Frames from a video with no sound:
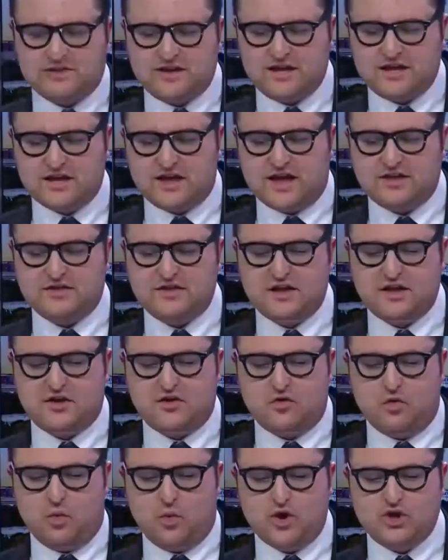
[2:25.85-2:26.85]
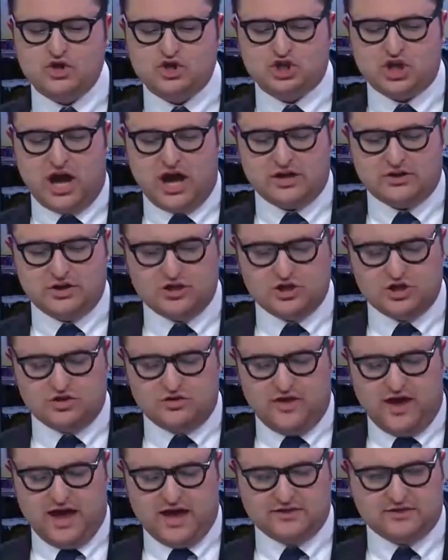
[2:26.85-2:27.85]
think one
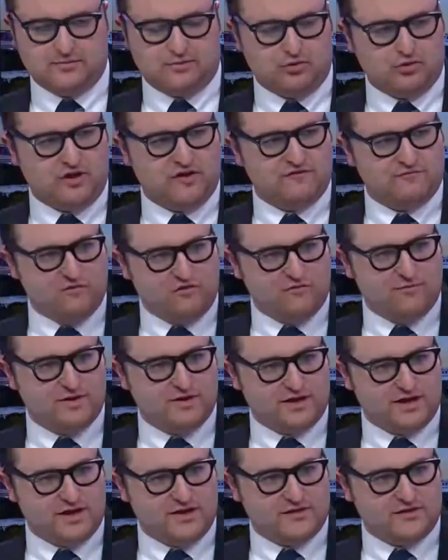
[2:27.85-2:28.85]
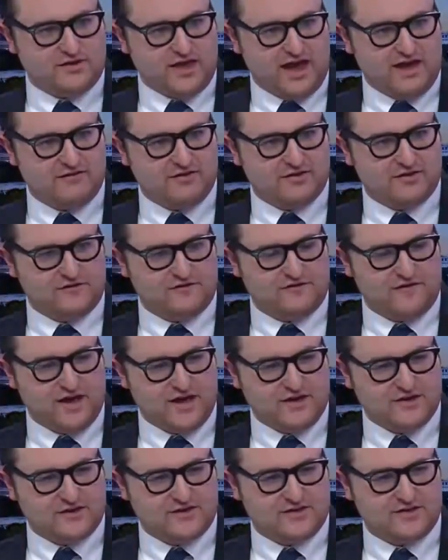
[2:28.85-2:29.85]
challenge that the pro-life movement is having to
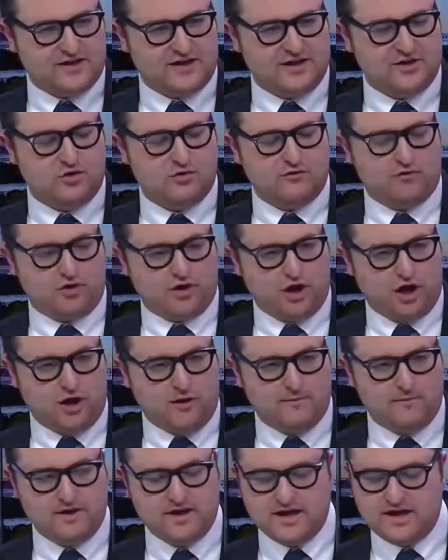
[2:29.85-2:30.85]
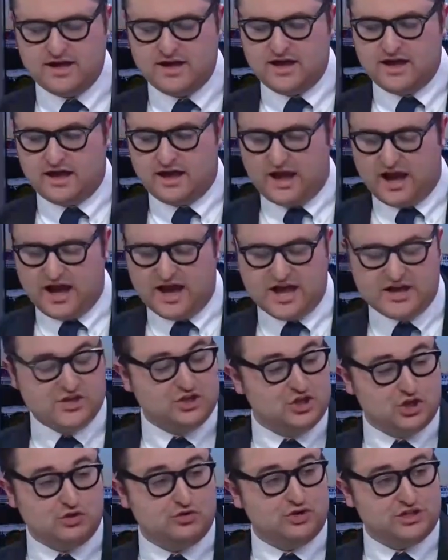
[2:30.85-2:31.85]
face and overcome
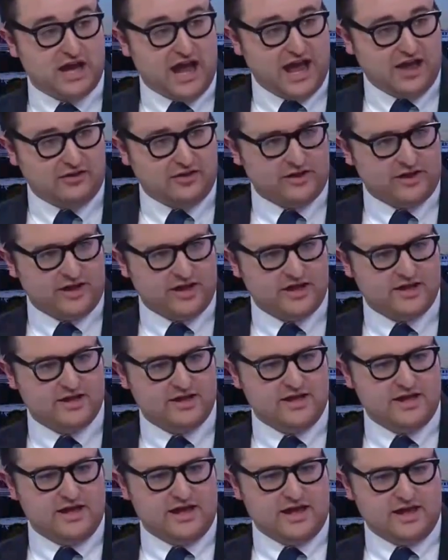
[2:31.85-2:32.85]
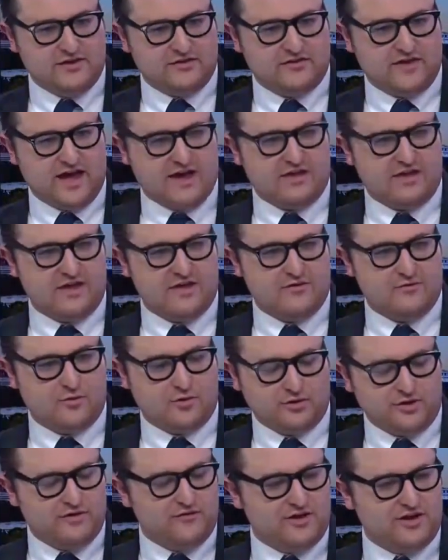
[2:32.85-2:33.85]
in totality is that
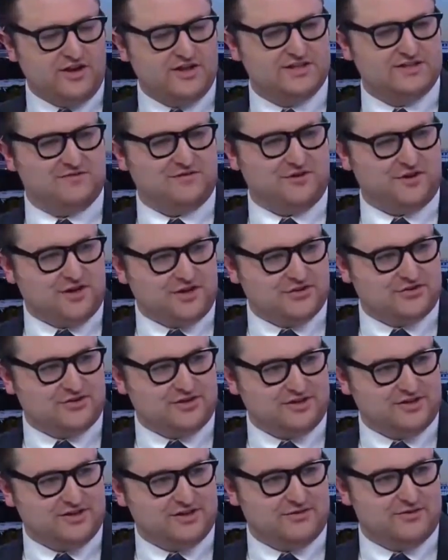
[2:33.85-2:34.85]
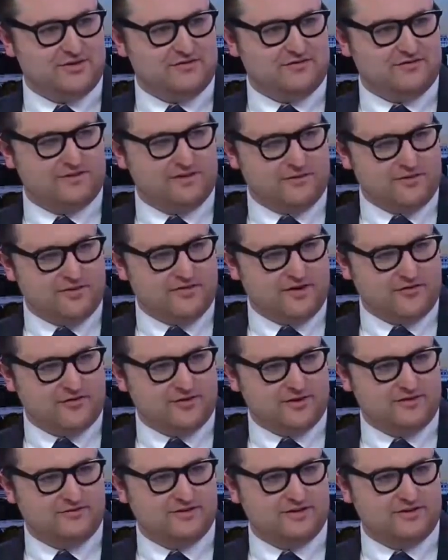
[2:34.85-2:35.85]
we're living in a different country than we've ever
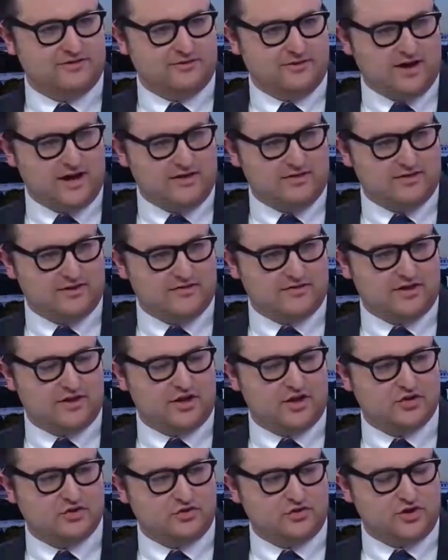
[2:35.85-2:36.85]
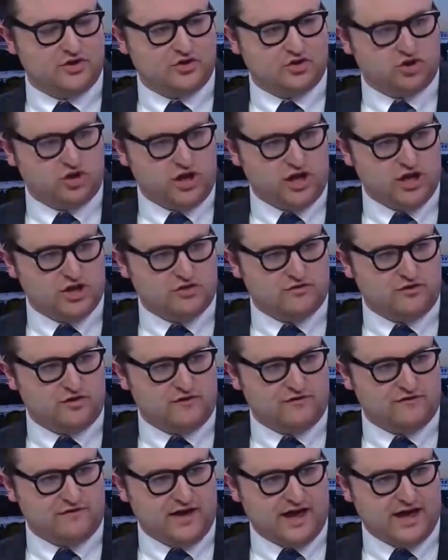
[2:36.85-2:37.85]
lived in, right? The country has changed
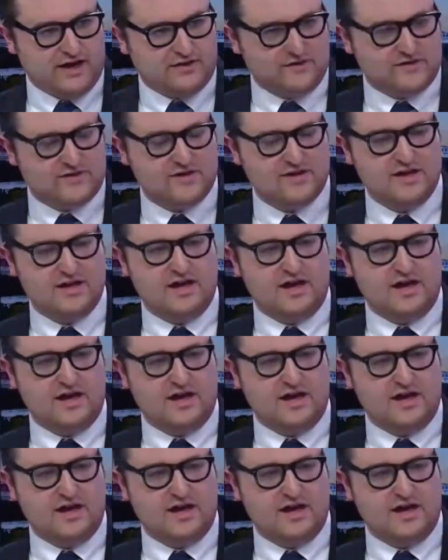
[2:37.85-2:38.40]
very fast.